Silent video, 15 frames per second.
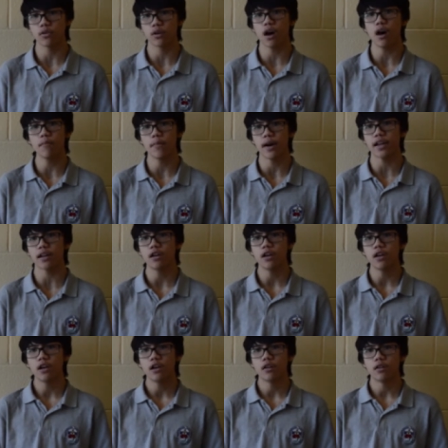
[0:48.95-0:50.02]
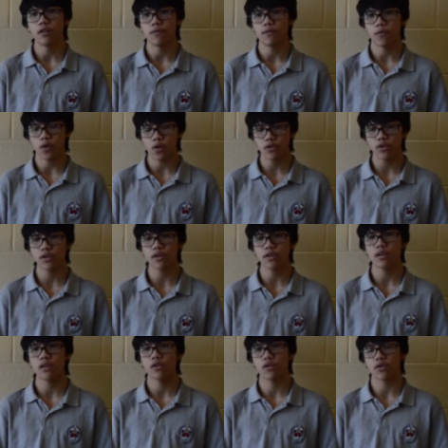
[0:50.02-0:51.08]
to combat
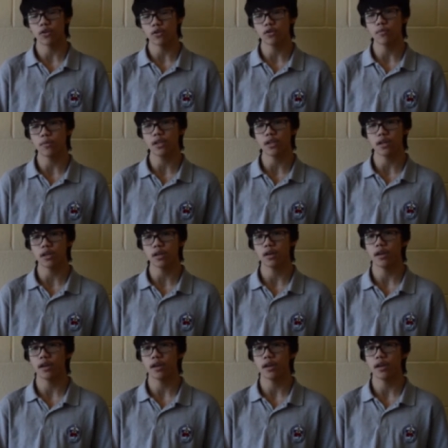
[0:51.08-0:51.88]
ferocious social media